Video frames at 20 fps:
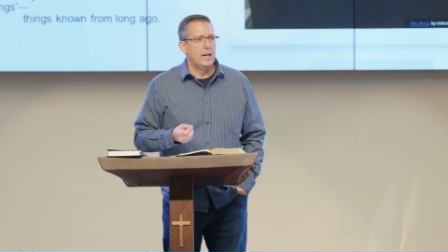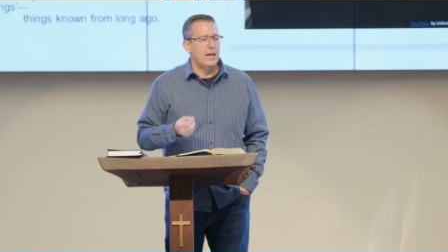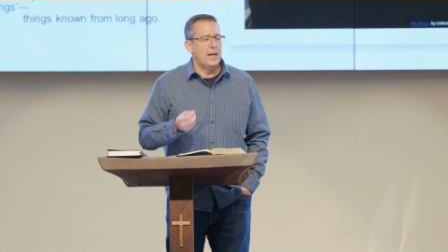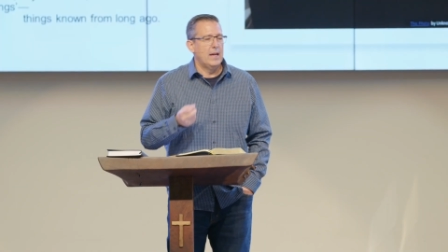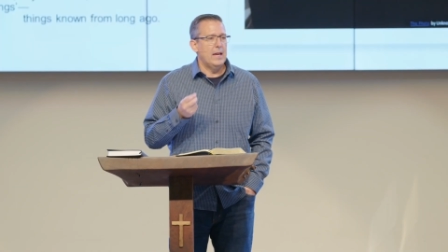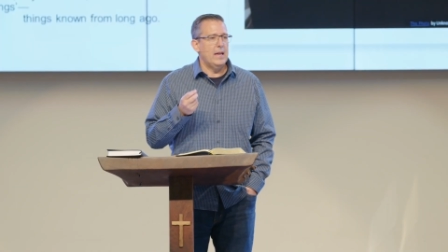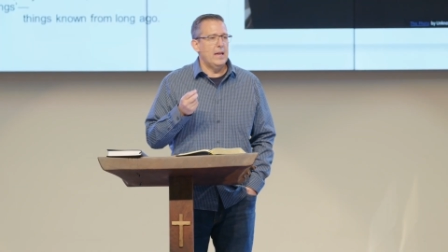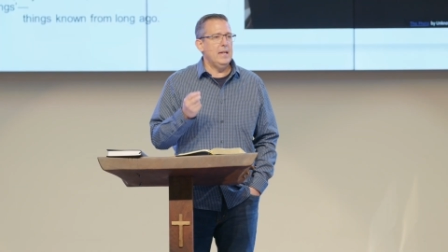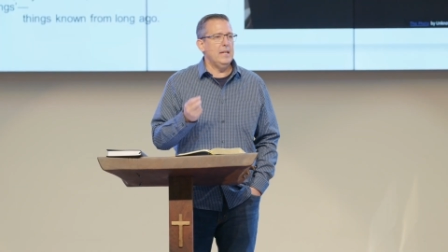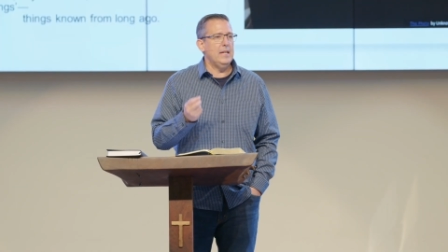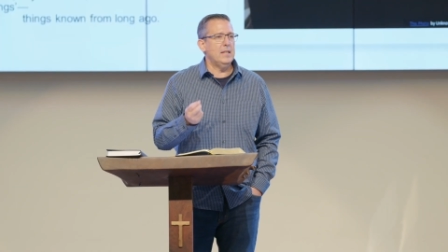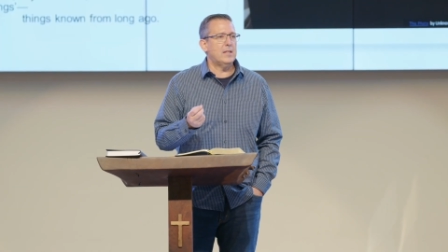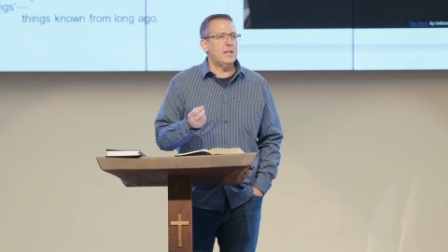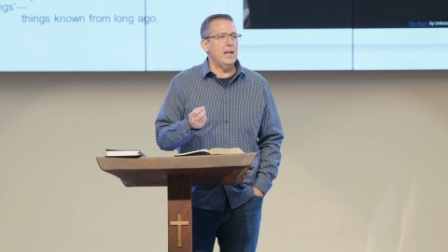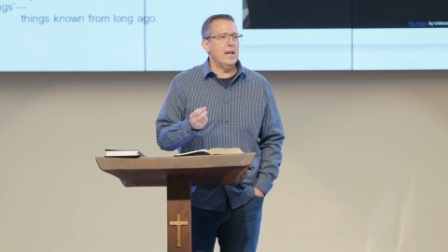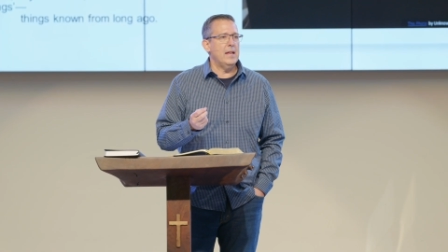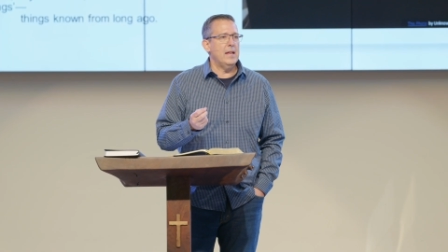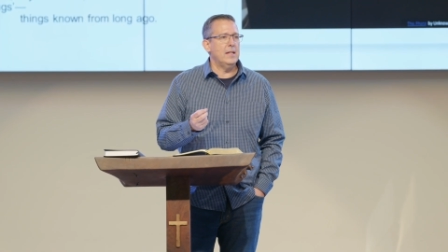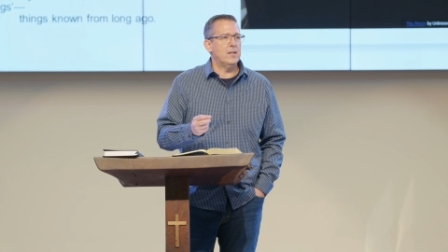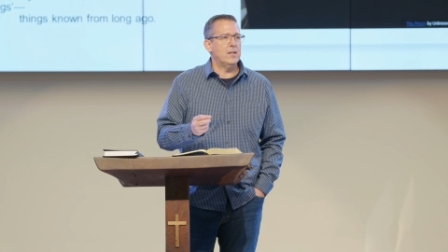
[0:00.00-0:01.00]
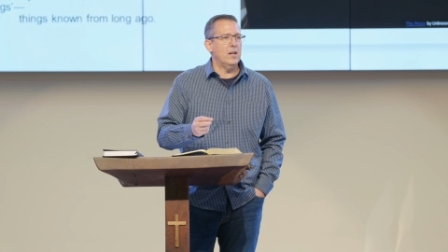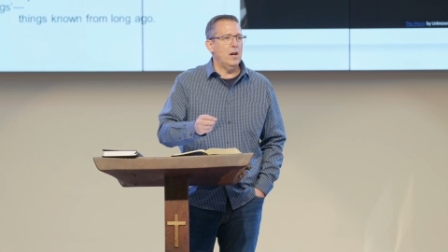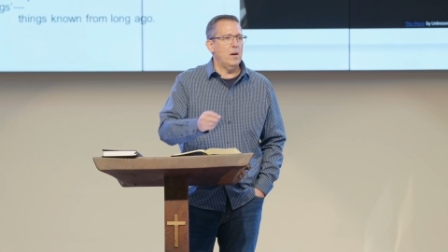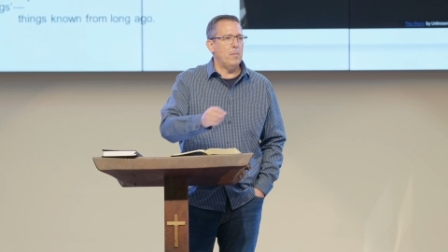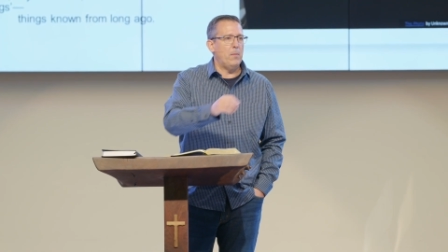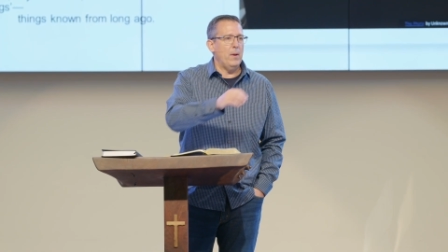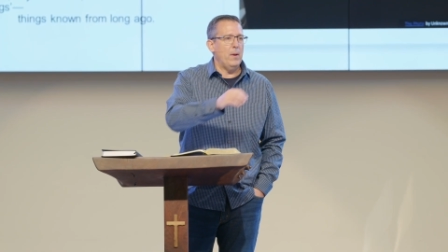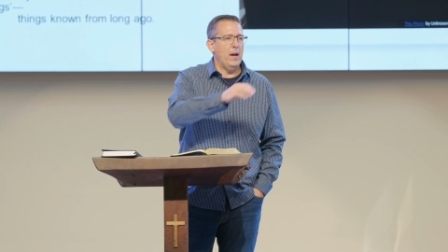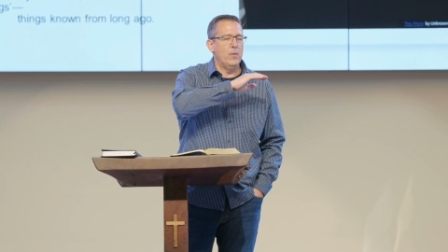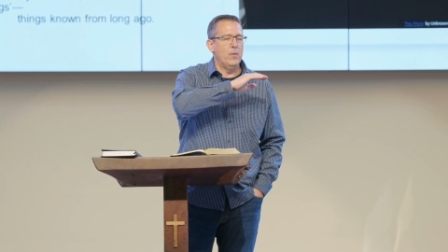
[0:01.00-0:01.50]
He stands
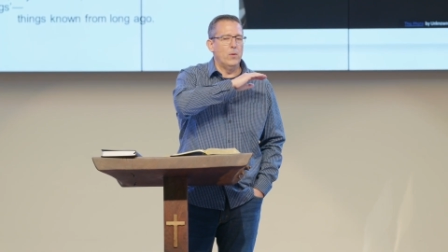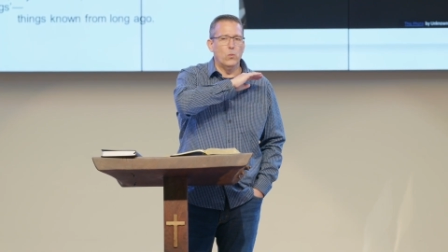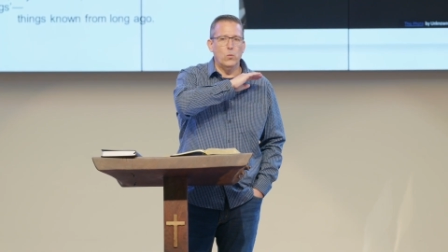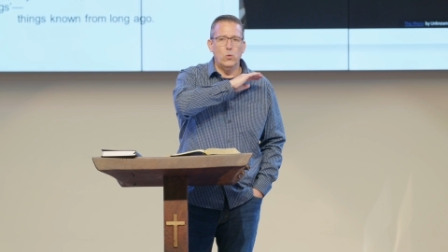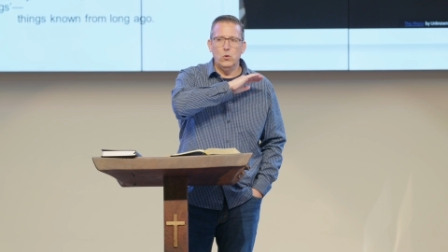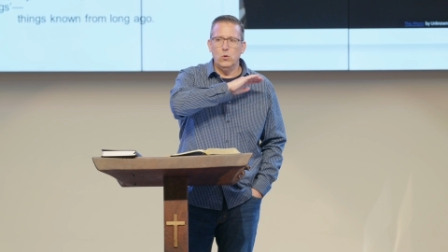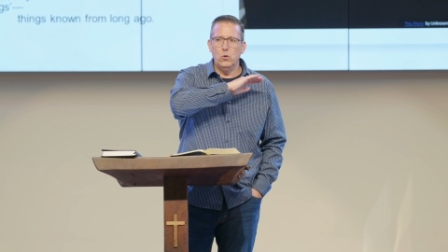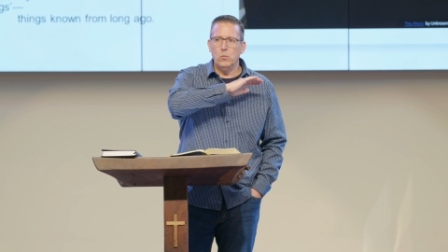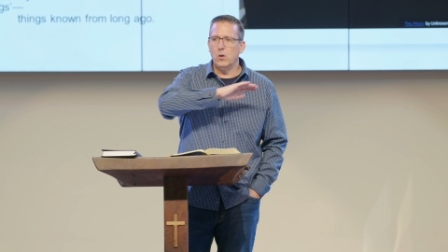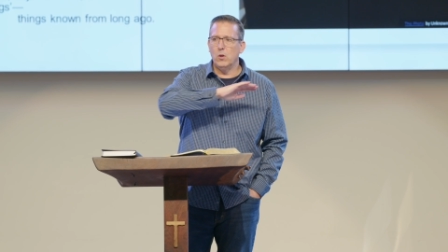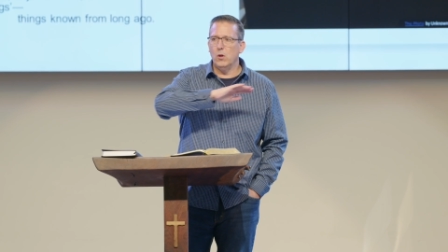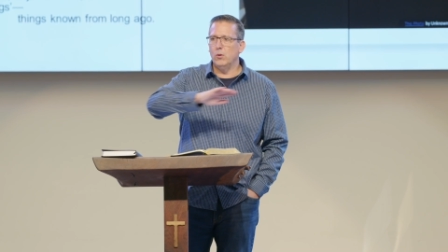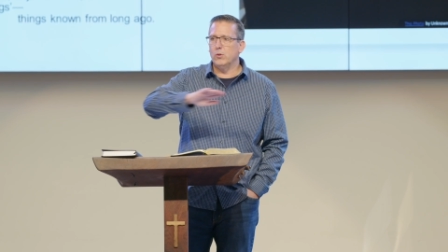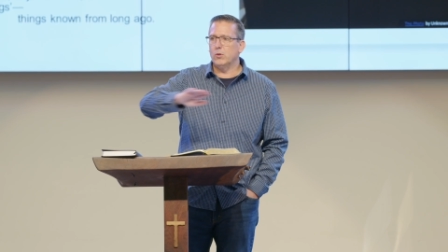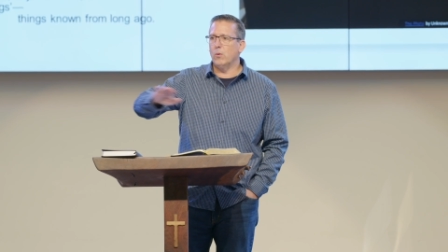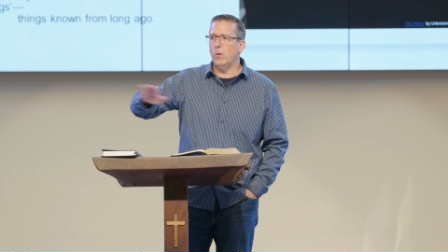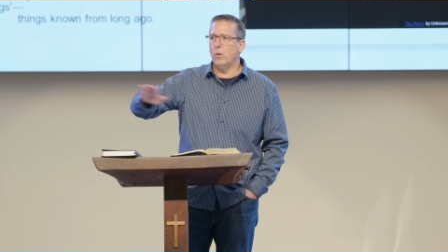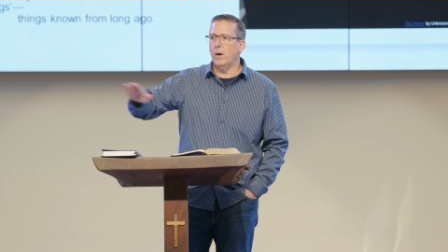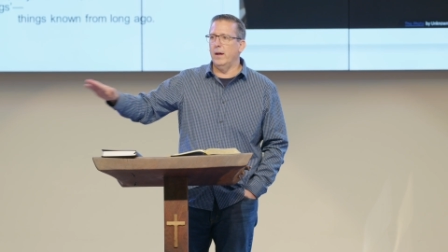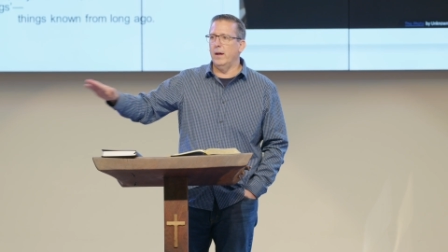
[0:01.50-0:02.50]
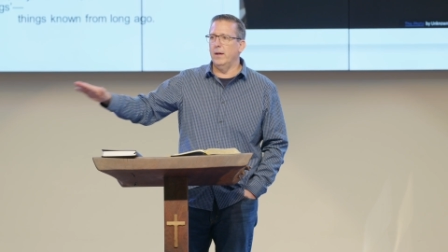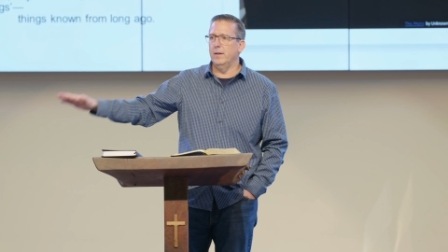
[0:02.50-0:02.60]
up and the room goes quiet